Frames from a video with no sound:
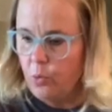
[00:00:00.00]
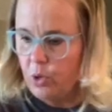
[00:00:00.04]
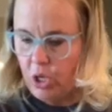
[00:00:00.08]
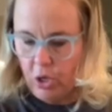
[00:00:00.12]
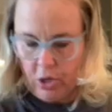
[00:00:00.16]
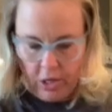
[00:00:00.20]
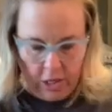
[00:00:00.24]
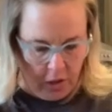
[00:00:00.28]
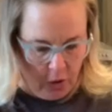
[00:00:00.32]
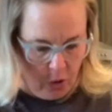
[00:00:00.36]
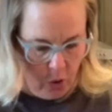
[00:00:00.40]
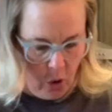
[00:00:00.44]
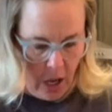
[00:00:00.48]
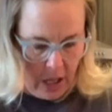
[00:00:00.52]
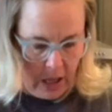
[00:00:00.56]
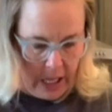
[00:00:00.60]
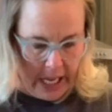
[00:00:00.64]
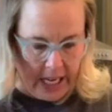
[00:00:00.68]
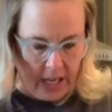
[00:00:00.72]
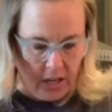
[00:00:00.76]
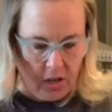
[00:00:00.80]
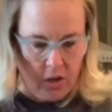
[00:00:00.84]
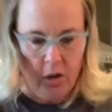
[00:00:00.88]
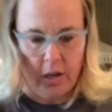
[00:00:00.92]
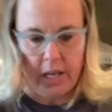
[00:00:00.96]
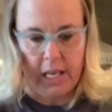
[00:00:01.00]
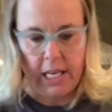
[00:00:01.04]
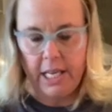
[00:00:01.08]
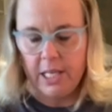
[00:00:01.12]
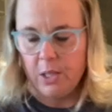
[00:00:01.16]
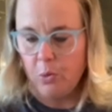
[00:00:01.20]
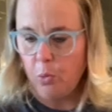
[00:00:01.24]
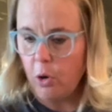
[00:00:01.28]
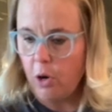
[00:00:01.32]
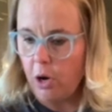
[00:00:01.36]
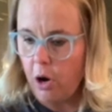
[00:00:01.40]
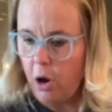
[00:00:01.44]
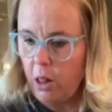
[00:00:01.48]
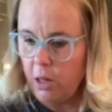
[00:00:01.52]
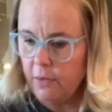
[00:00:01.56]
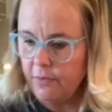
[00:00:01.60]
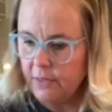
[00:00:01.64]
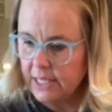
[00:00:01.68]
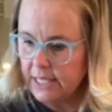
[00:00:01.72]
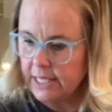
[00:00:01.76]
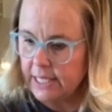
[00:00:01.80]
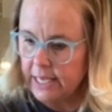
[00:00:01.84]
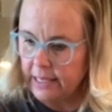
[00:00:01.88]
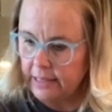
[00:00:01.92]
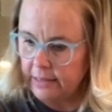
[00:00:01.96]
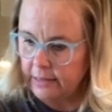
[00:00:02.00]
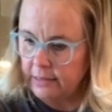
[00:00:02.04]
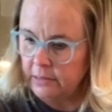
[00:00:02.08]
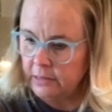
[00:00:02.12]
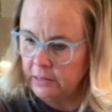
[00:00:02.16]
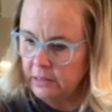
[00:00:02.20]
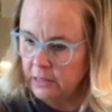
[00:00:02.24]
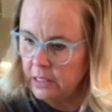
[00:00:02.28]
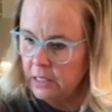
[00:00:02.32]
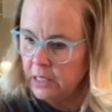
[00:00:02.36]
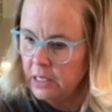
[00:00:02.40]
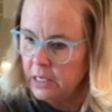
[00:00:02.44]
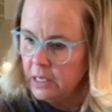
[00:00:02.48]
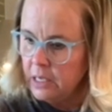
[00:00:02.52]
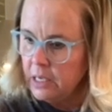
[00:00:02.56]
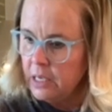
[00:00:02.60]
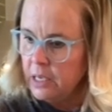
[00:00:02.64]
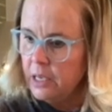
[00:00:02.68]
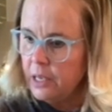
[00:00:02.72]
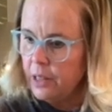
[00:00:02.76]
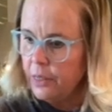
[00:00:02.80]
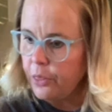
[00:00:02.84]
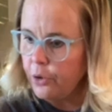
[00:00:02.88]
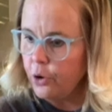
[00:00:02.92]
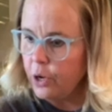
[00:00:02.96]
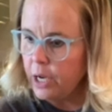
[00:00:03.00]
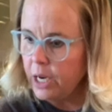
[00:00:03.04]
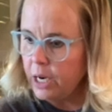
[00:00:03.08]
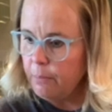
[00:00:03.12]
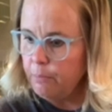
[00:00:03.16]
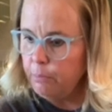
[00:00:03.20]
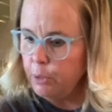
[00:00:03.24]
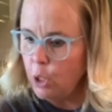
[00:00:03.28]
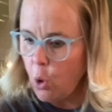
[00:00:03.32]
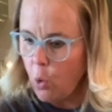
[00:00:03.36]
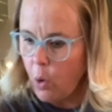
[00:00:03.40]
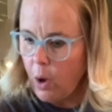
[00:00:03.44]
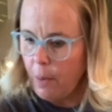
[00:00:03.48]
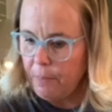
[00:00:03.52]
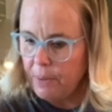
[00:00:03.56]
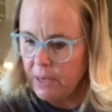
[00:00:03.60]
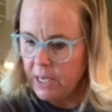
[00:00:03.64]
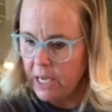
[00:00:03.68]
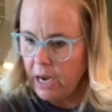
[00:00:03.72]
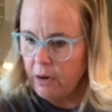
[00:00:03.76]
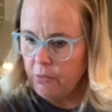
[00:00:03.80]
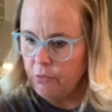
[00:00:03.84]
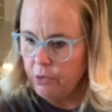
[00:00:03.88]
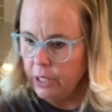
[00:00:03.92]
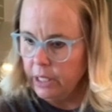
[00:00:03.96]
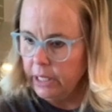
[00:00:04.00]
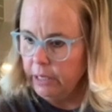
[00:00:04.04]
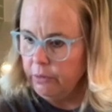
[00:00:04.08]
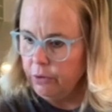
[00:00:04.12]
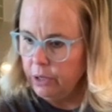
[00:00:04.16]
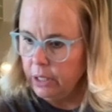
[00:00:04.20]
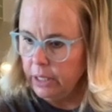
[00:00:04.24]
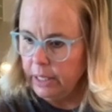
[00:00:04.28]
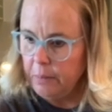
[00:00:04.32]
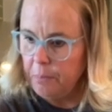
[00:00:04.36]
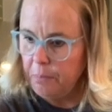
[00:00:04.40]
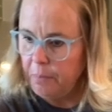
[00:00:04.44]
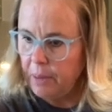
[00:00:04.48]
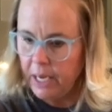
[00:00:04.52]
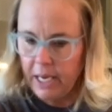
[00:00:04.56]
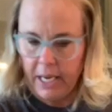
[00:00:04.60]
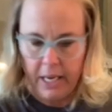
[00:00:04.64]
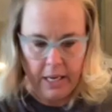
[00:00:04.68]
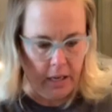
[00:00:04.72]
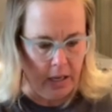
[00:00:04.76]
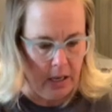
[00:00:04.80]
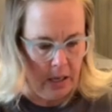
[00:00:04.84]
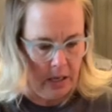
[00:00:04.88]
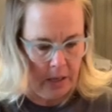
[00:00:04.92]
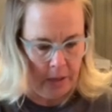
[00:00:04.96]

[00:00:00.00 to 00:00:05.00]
they're not like cookies where all of a sudden they're going to blow up and get really, really big.